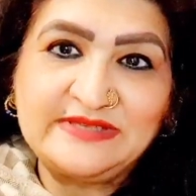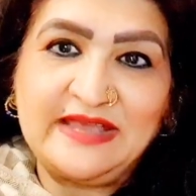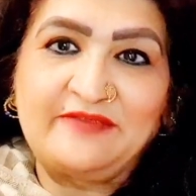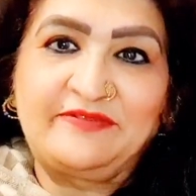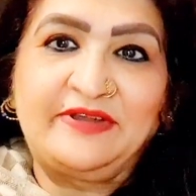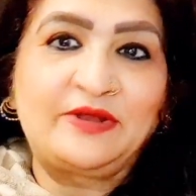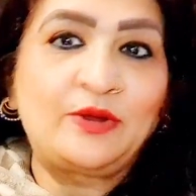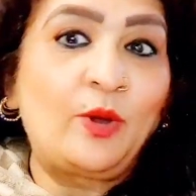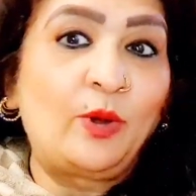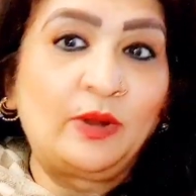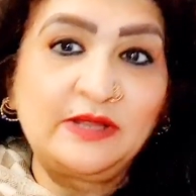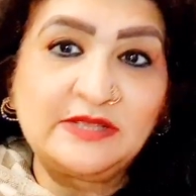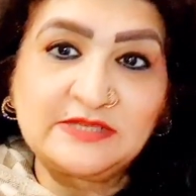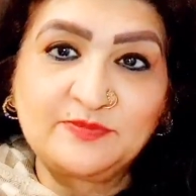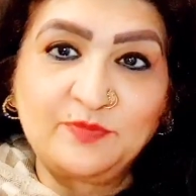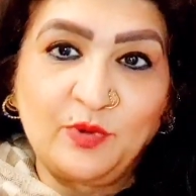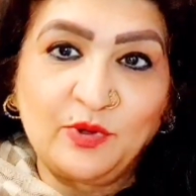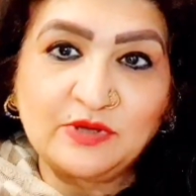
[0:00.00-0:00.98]
I've read all
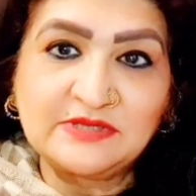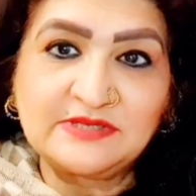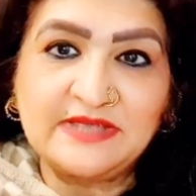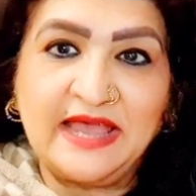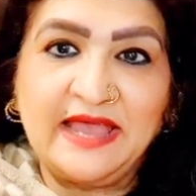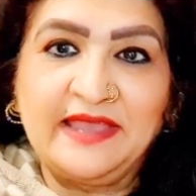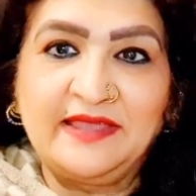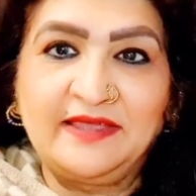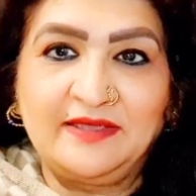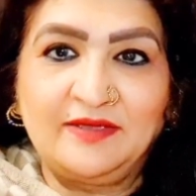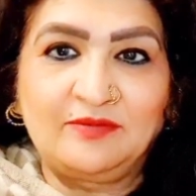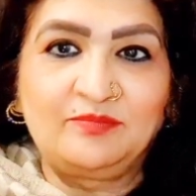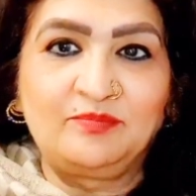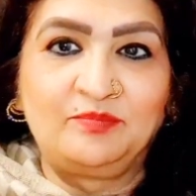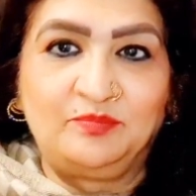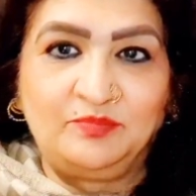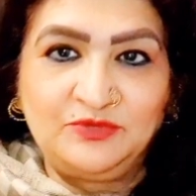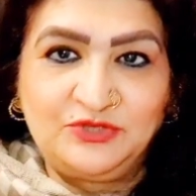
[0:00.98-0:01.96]
his books. I
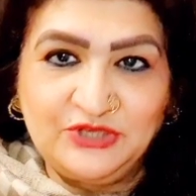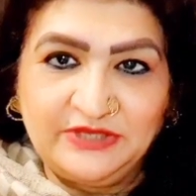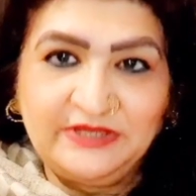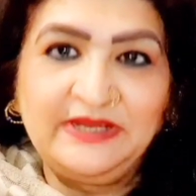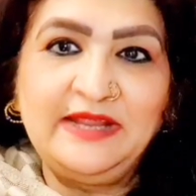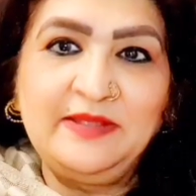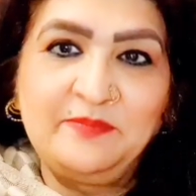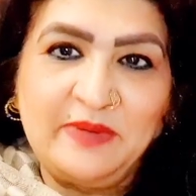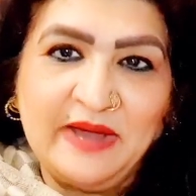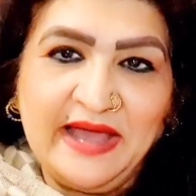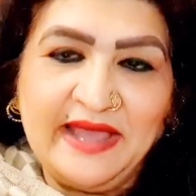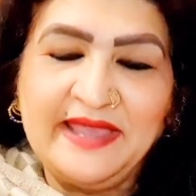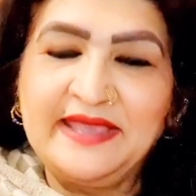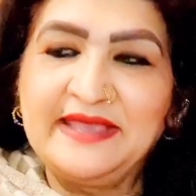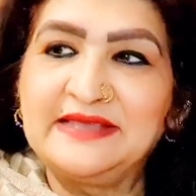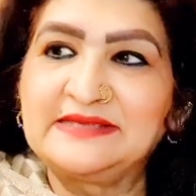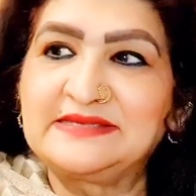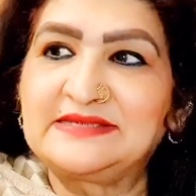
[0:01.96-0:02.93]
generally buy
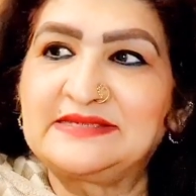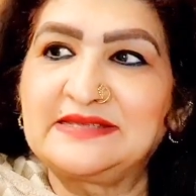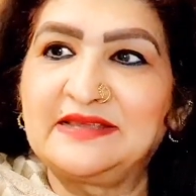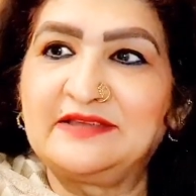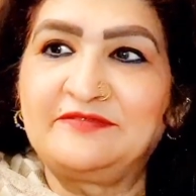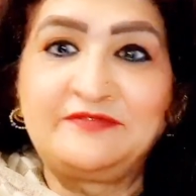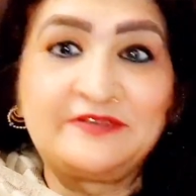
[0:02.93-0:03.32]
his